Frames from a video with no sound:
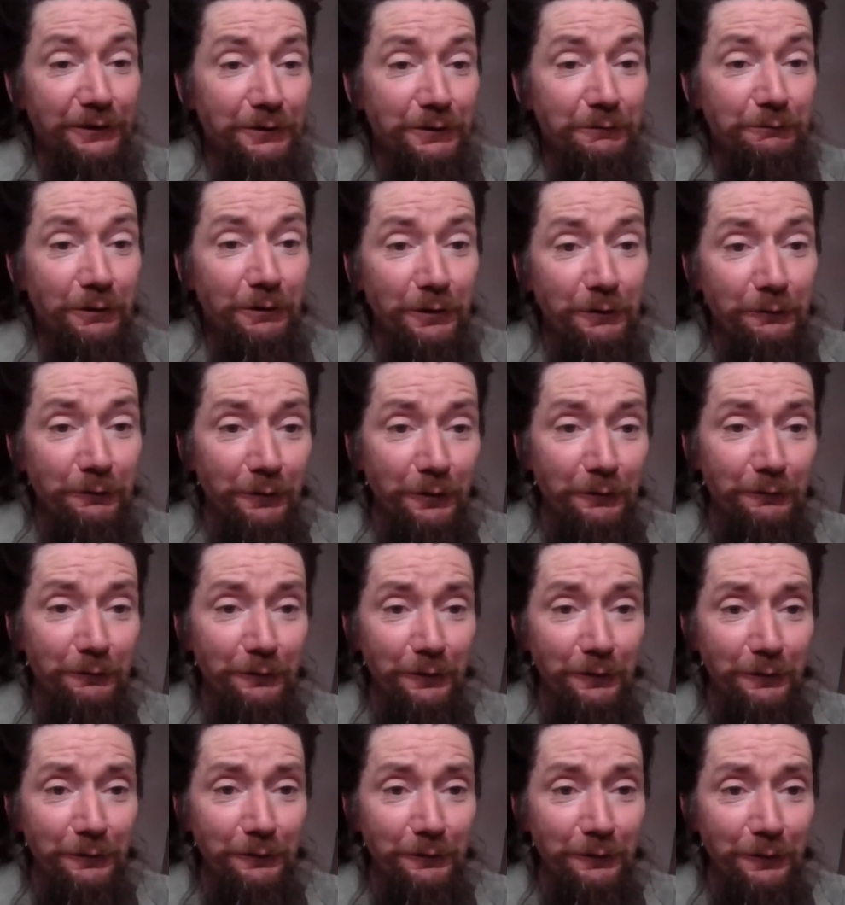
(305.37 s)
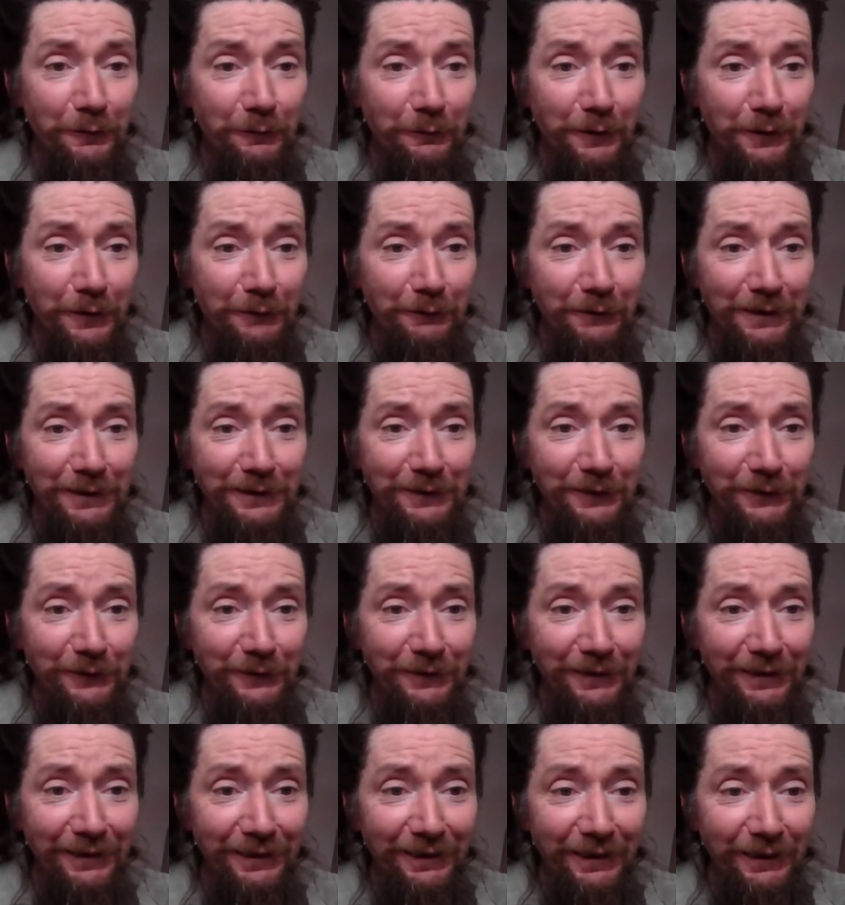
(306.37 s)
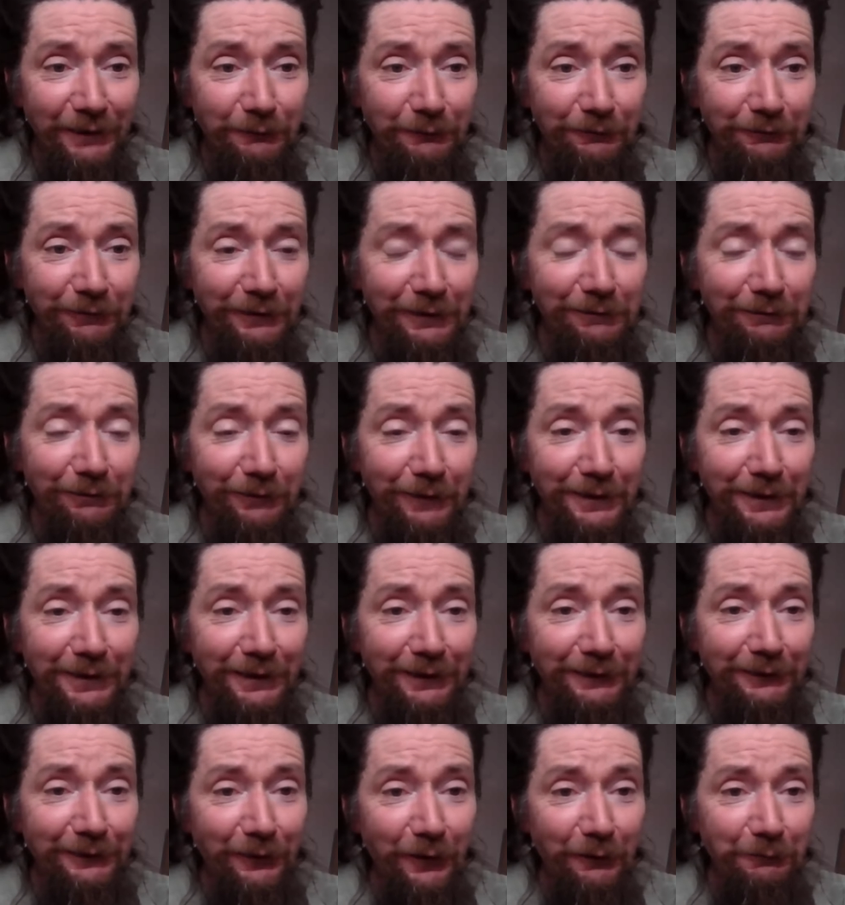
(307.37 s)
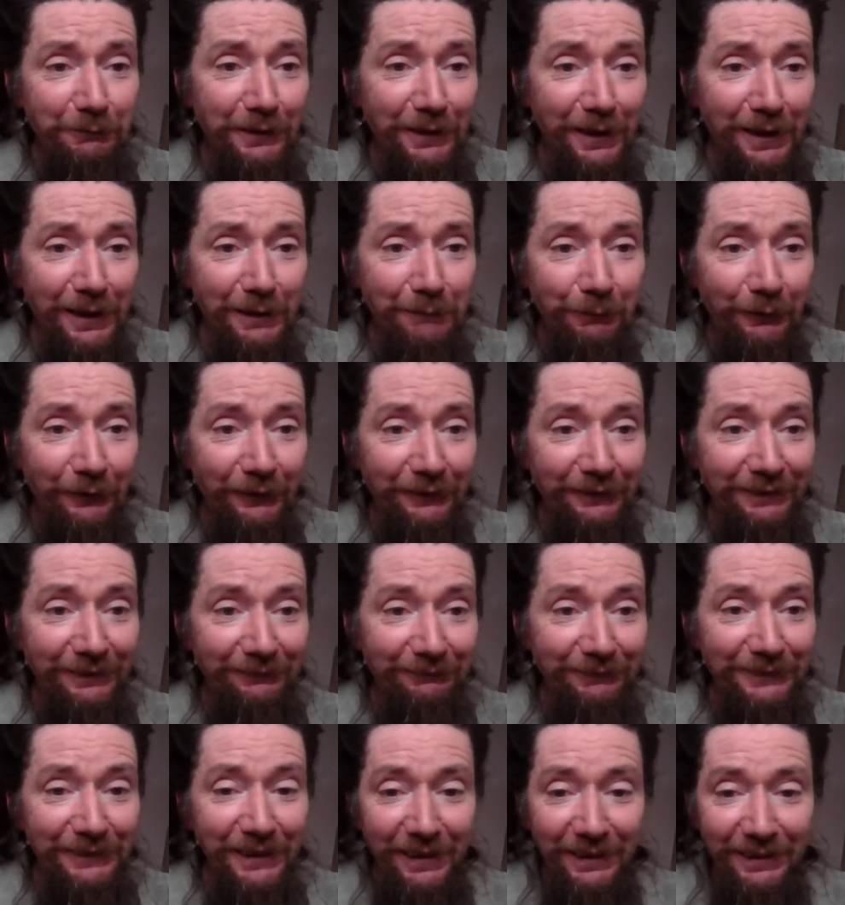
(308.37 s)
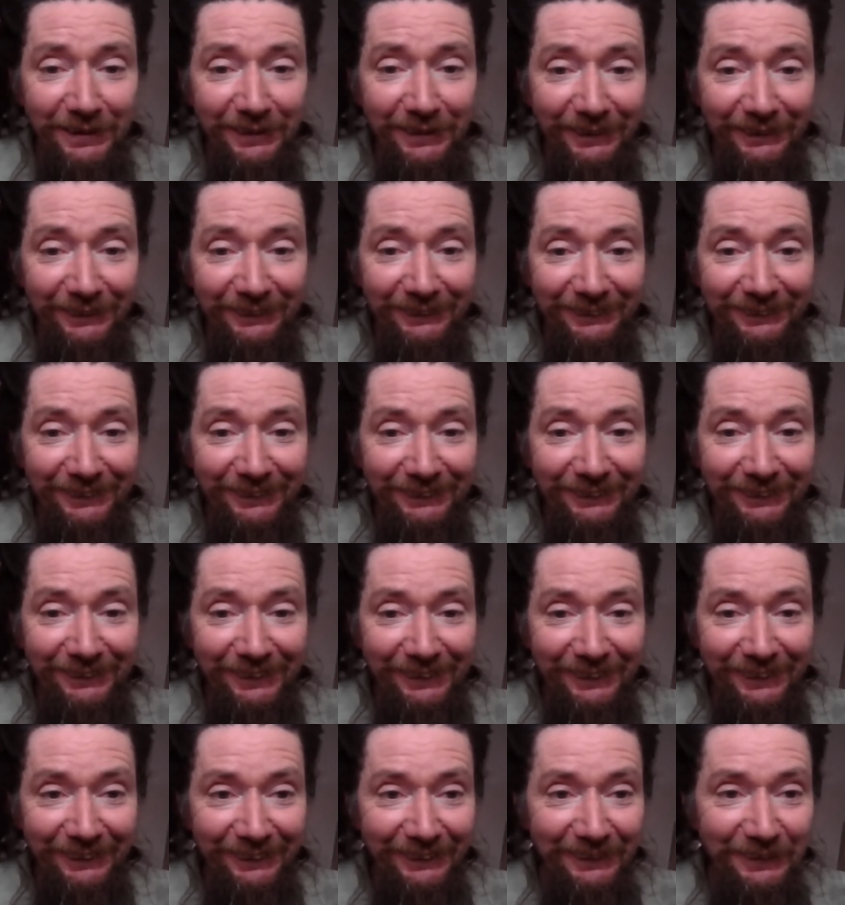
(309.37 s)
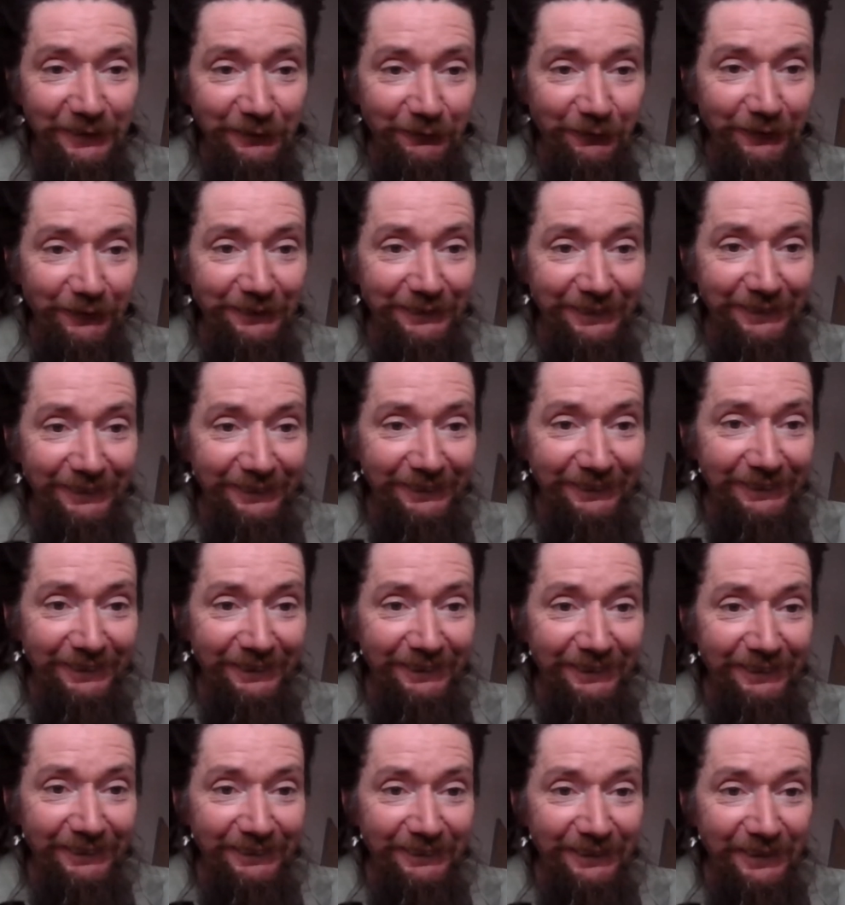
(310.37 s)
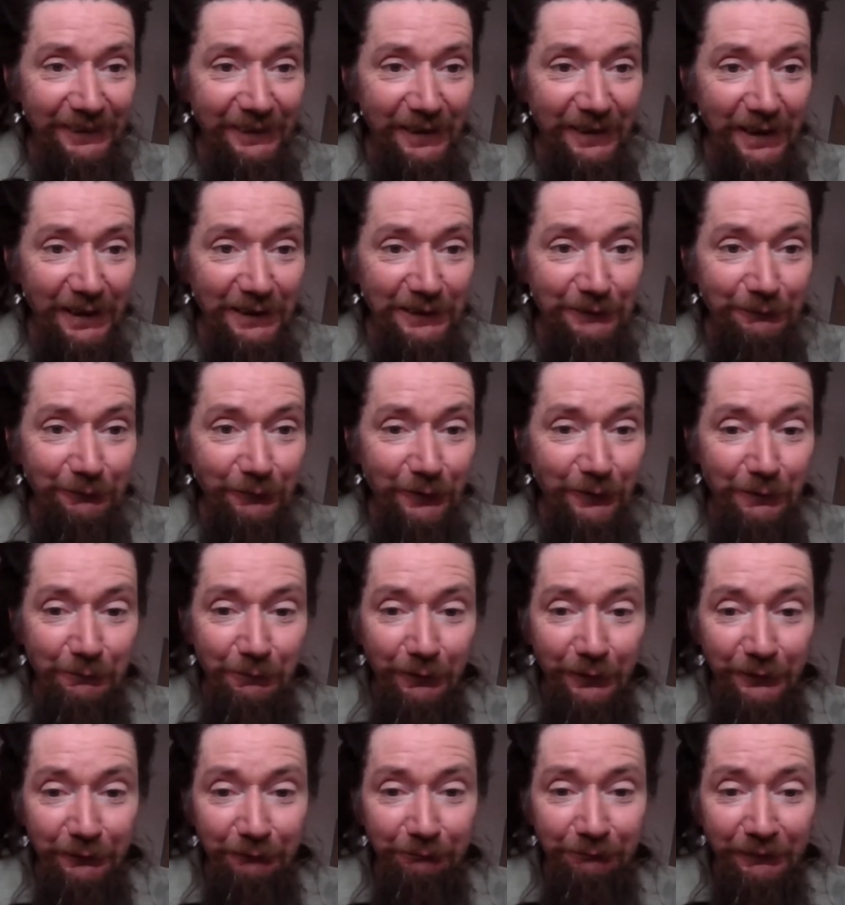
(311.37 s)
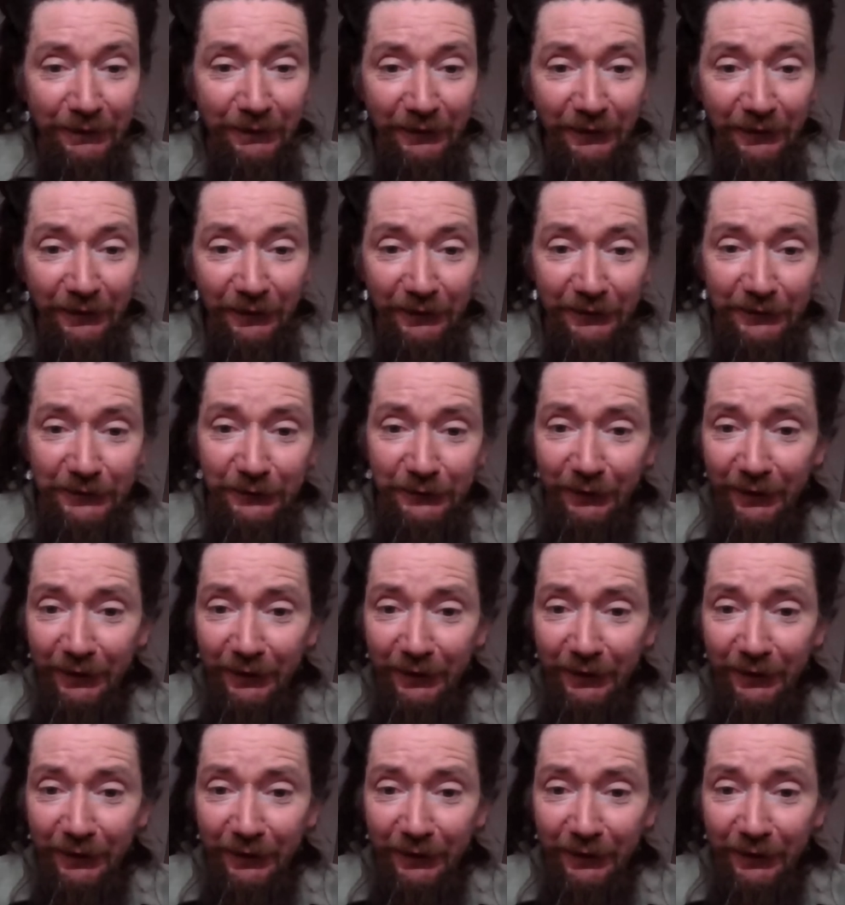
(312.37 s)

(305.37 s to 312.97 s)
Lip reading: we'll work our way through that, and feel free to interrupt at any point if there's anything that you want to ask more about, or Joanne,